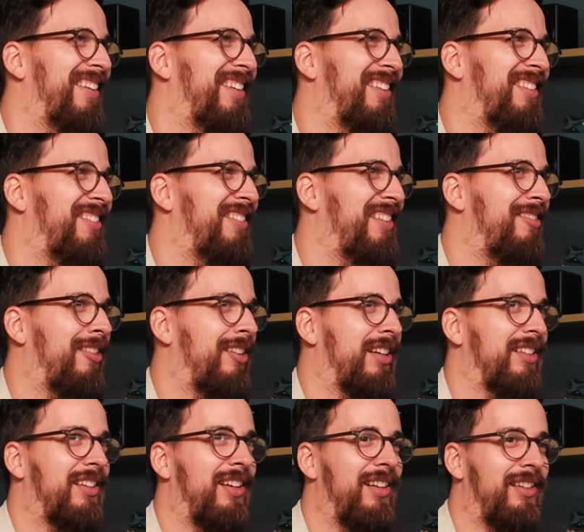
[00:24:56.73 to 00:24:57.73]
Doing
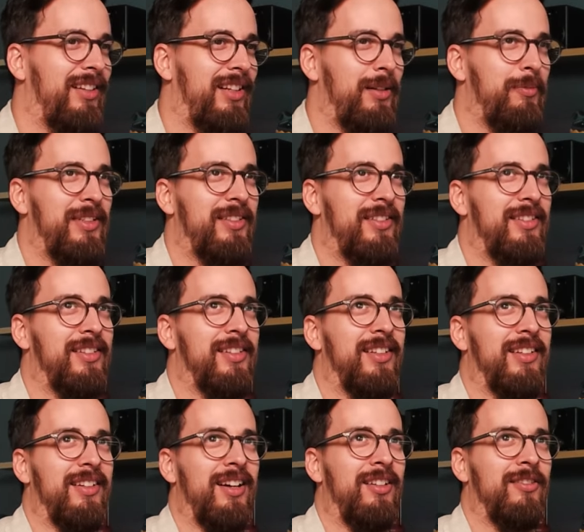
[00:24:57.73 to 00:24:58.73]
great. A little bit
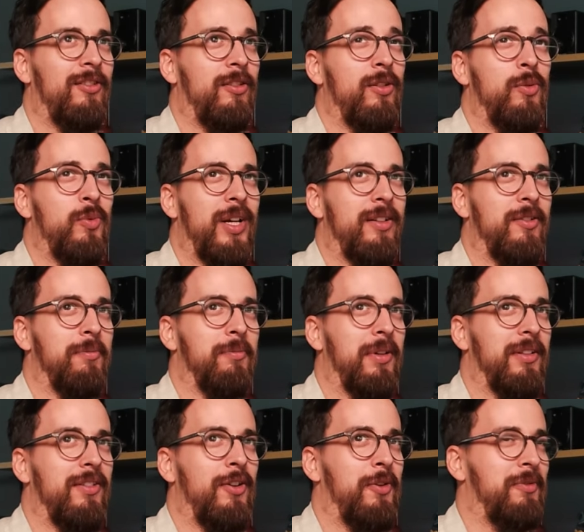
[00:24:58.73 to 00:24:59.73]
under the weather,
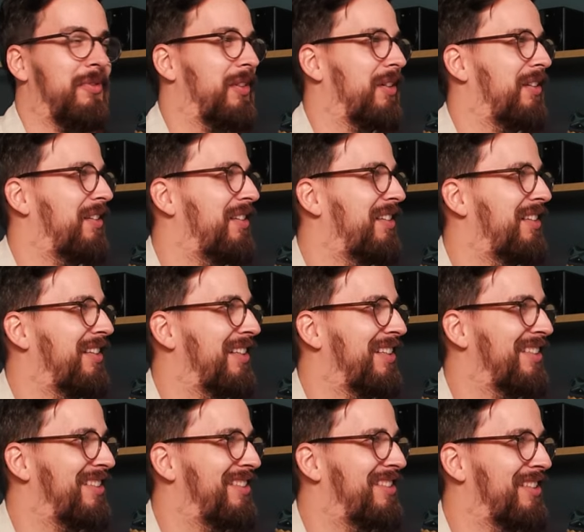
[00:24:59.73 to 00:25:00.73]
but overall
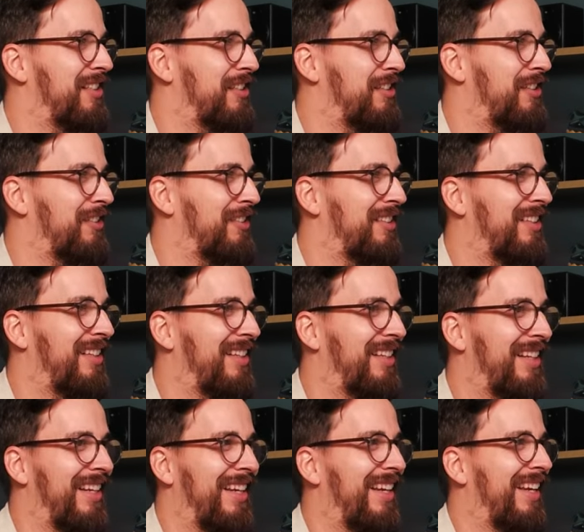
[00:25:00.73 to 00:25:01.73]
it's good.
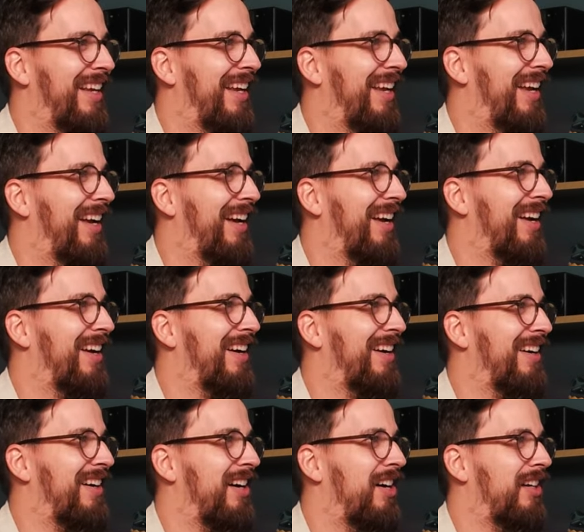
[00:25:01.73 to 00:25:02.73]

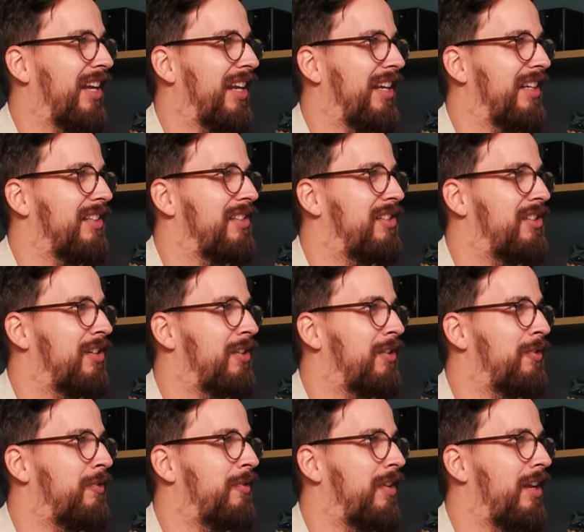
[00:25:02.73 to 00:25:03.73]
Okay,
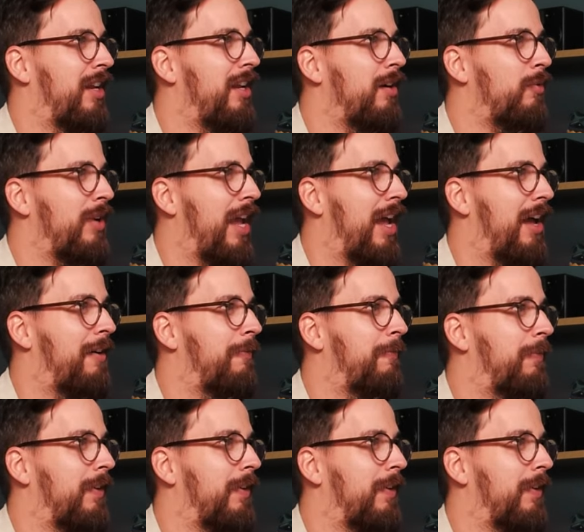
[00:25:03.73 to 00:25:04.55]
so here we have